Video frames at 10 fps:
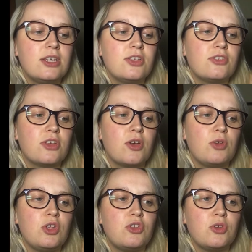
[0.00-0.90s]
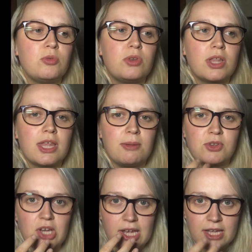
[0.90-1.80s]
So you do keep
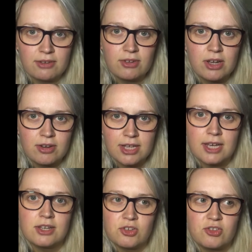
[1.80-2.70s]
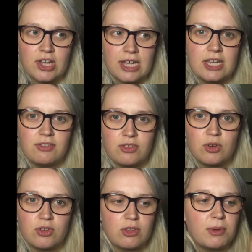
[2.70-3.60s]
checking every now and again, just checking you've still
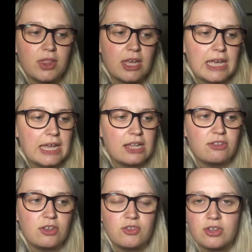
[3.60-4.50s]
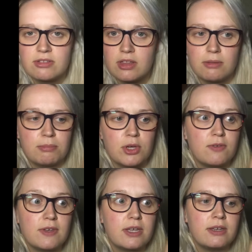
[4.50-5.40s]
got some on there, and it's usually still in
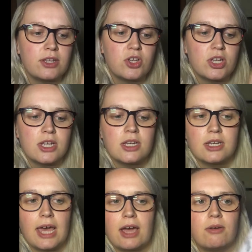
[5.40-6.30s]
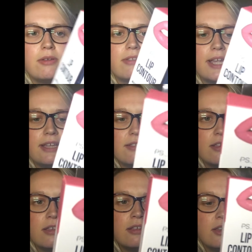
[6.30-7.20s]
perfect condition hours
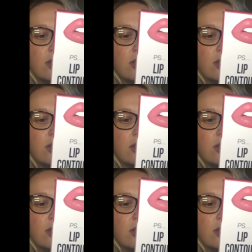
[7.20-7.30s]
later.